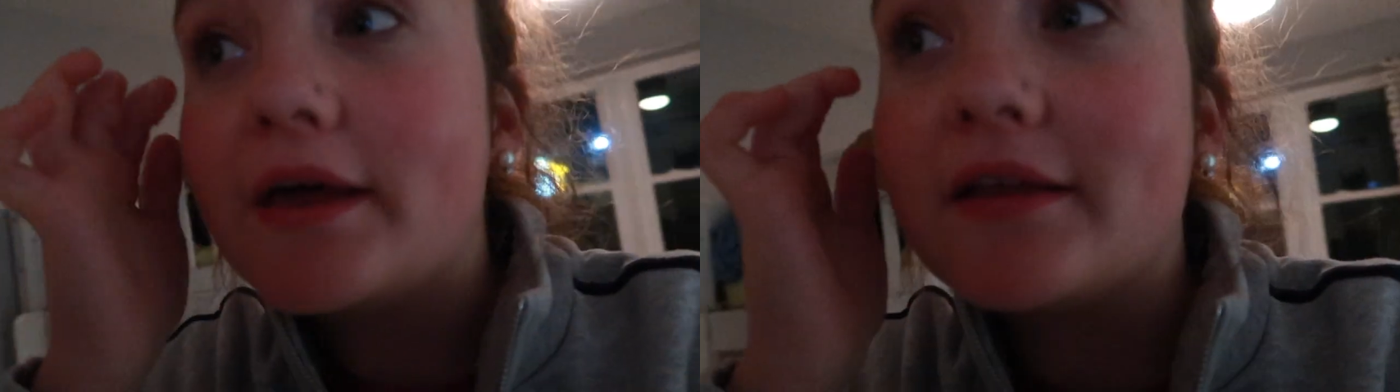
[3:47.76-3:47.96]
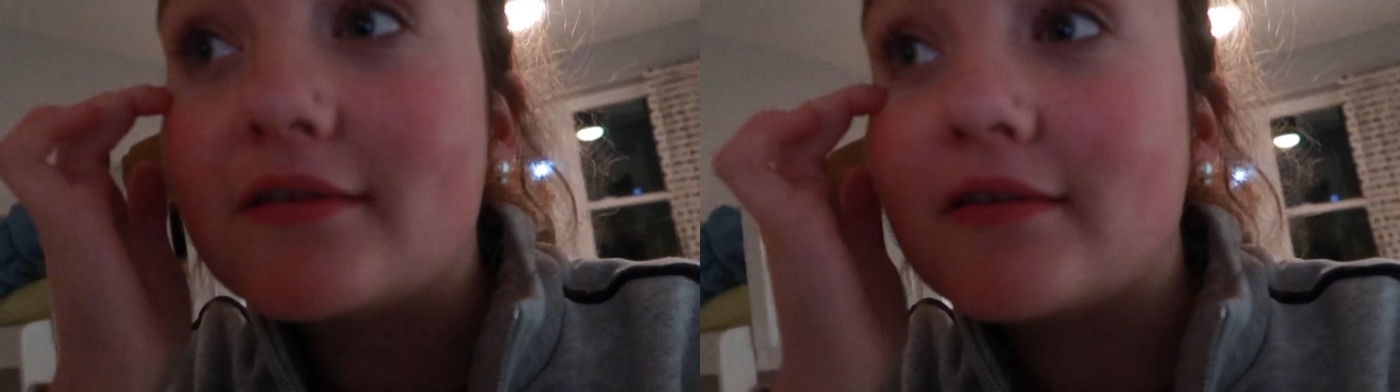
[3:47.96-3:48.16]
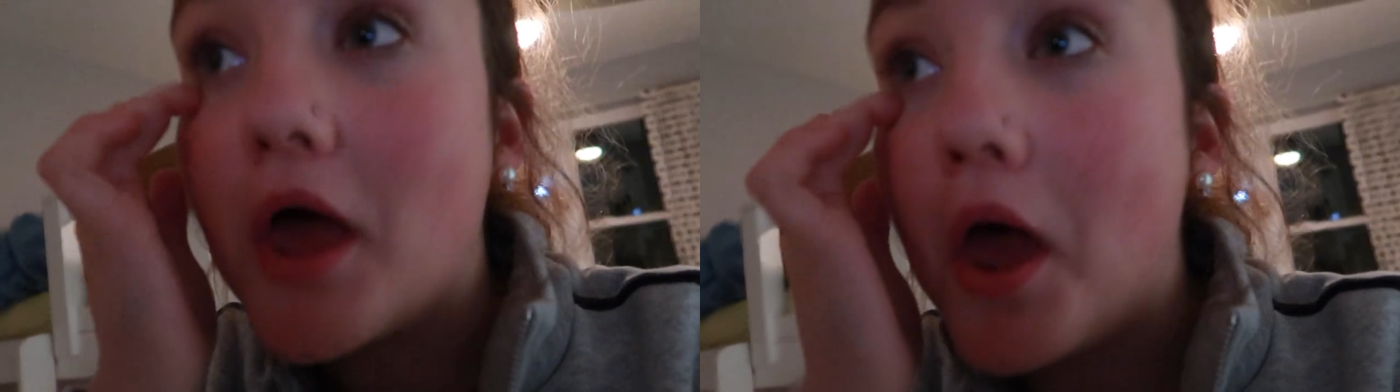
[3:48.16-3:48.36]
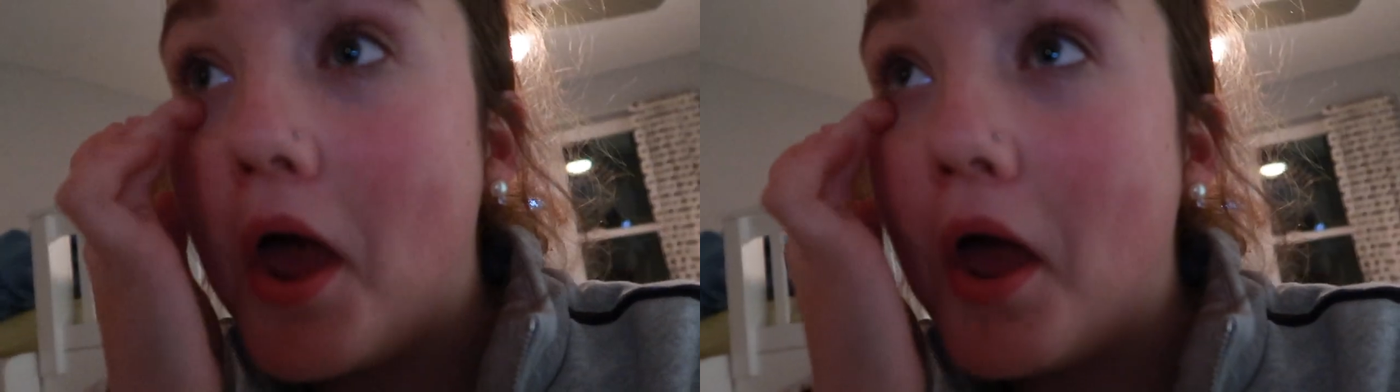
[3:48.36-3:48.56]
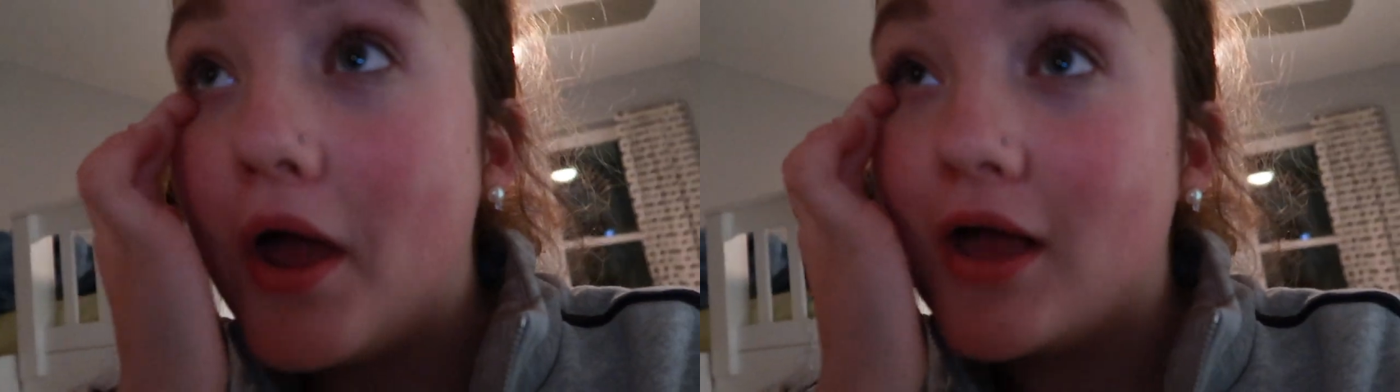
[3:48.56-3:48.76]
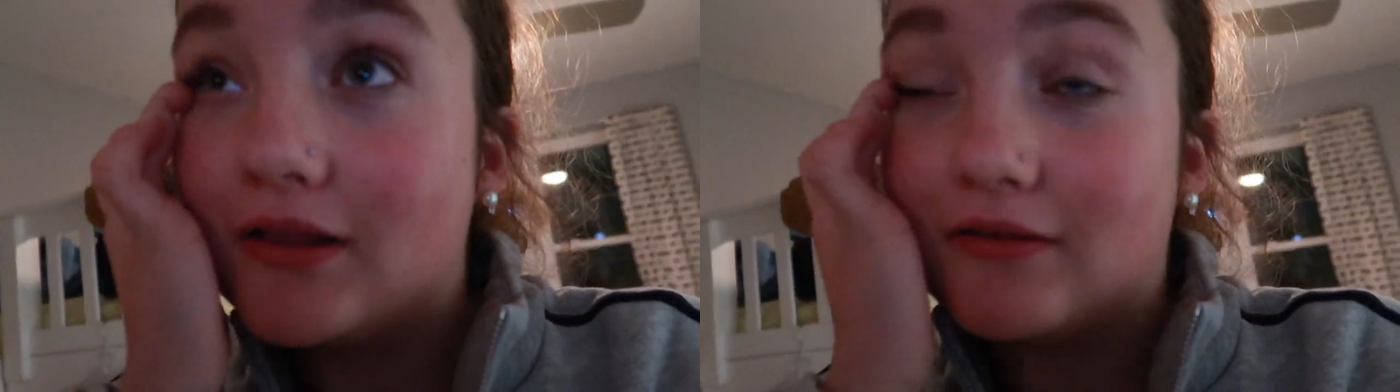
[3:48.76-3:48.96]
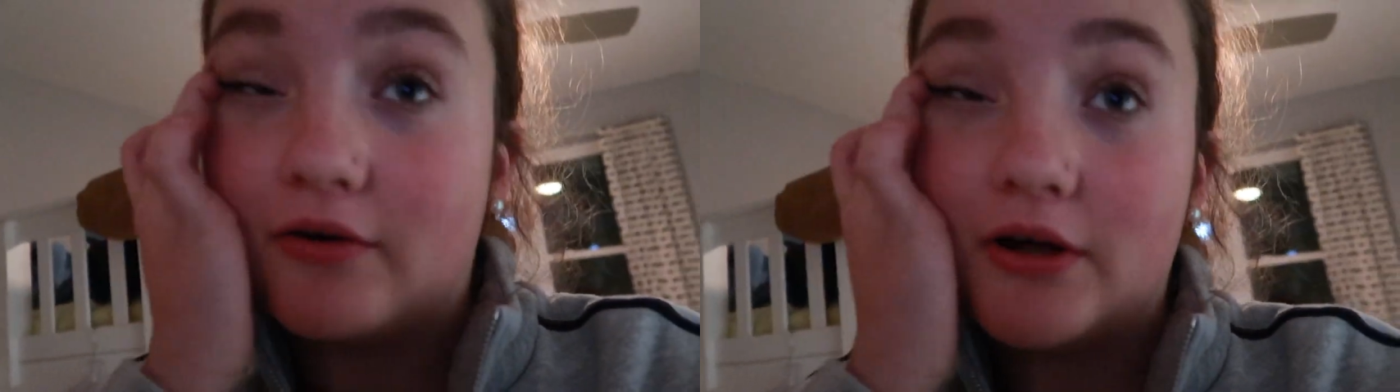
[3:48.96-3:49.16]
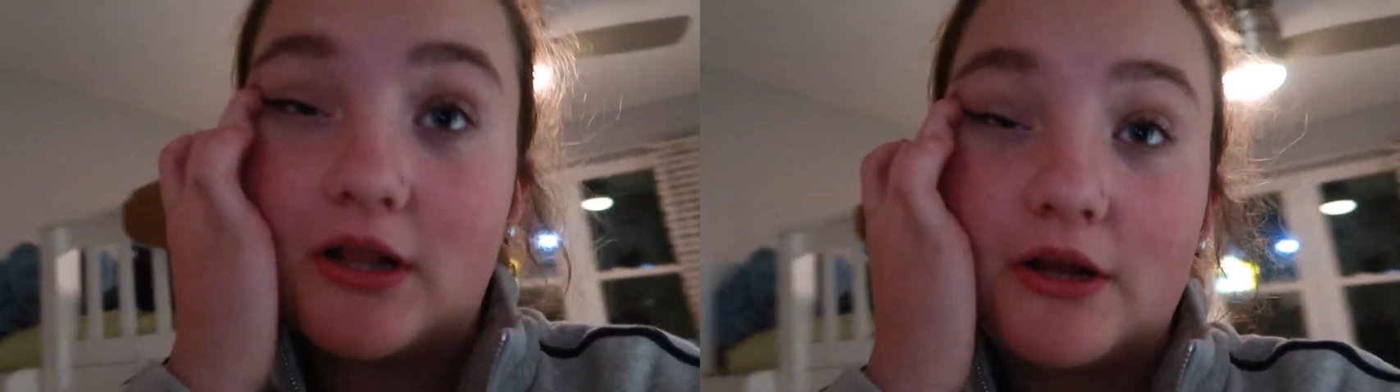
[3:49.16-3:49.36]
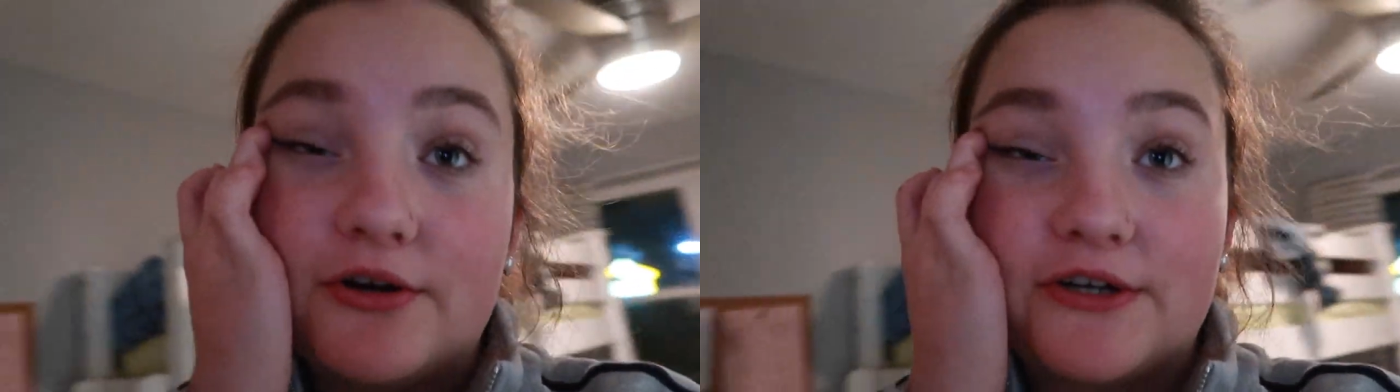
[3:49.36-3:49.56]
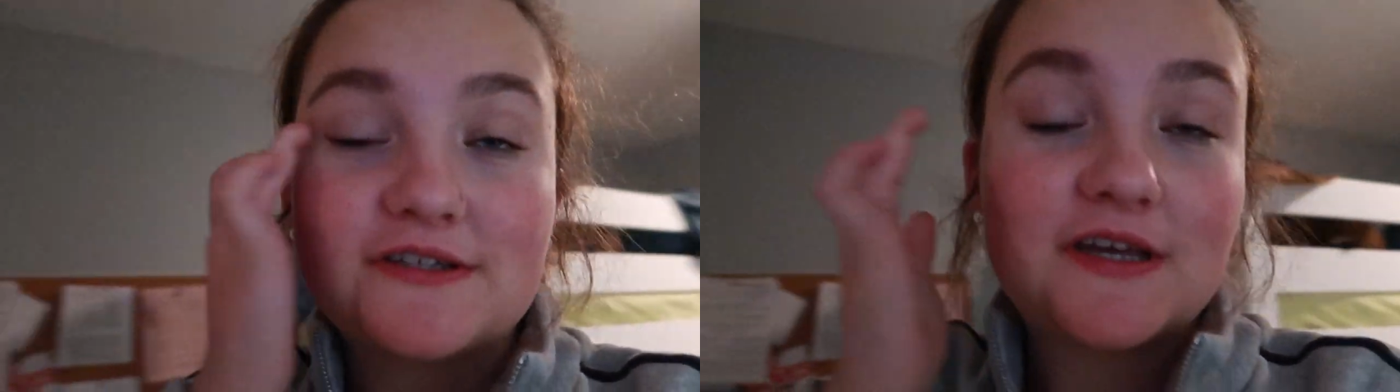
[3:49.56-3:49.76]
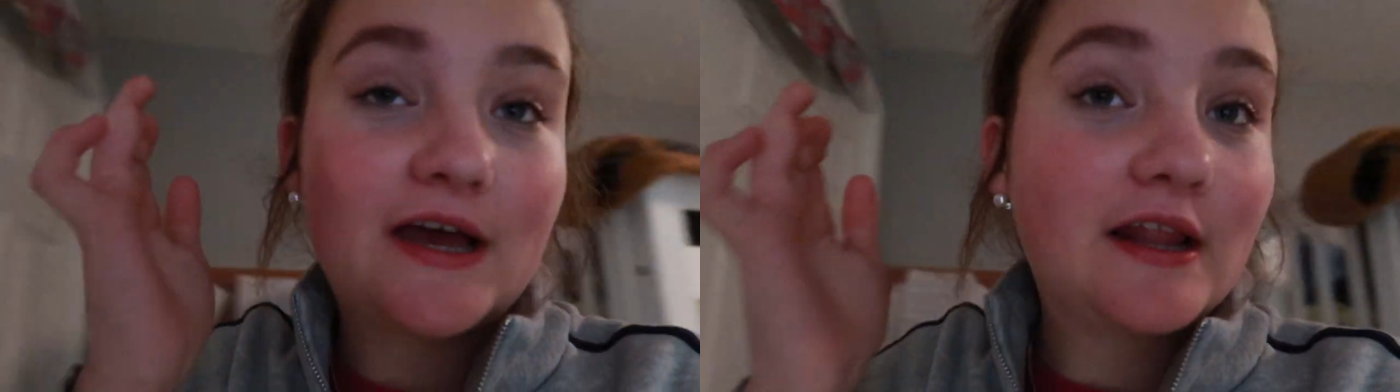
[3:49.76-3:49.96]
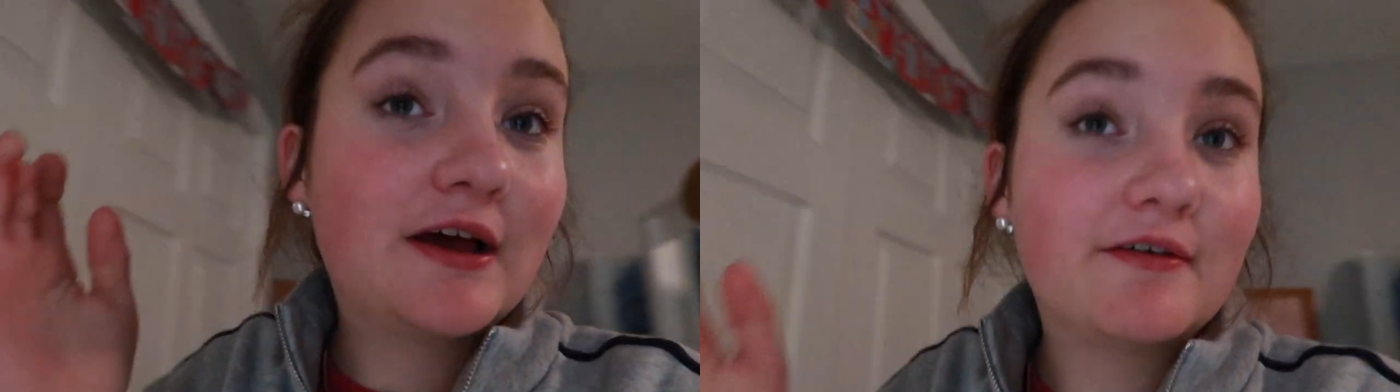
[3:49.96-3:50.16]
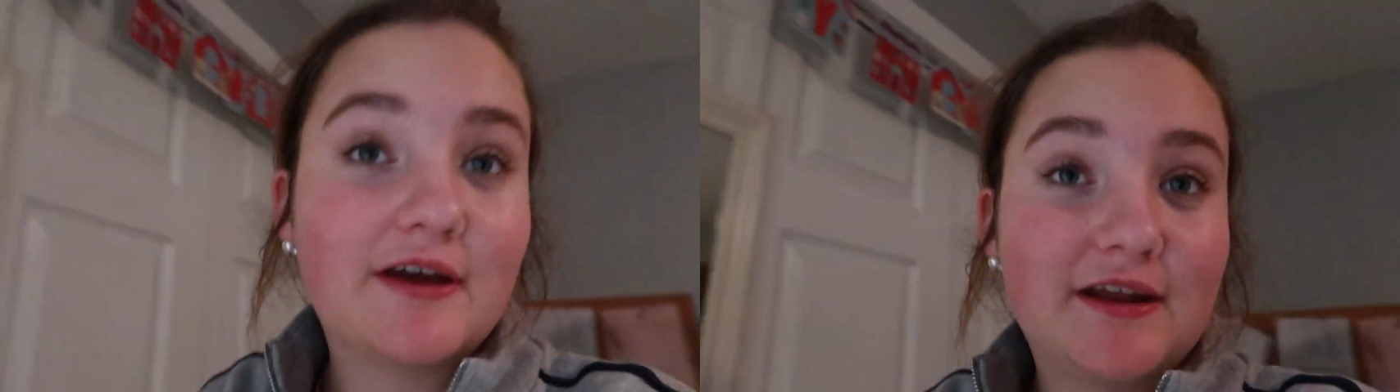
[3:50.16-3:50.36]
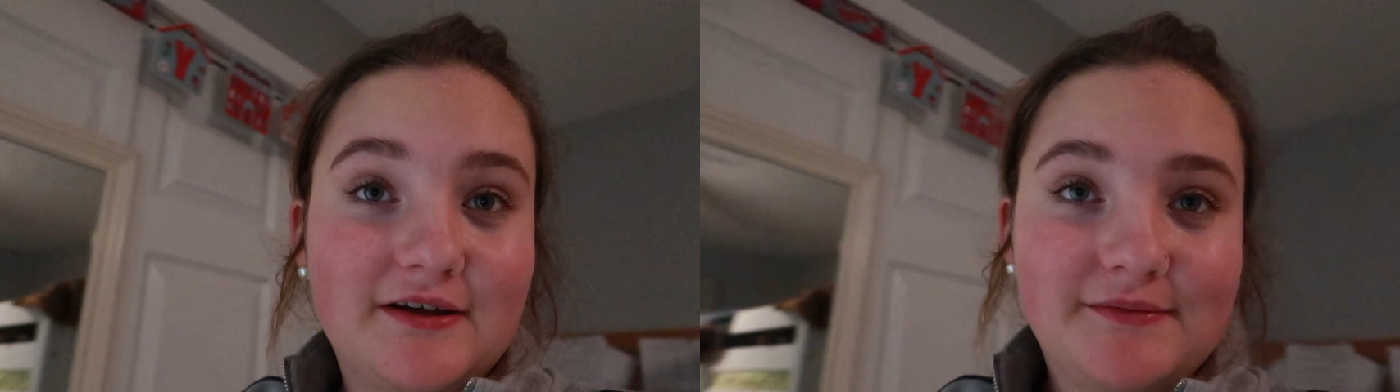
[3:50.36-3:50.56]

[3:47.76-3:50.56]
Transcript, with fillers: it's it's so hilarious I love it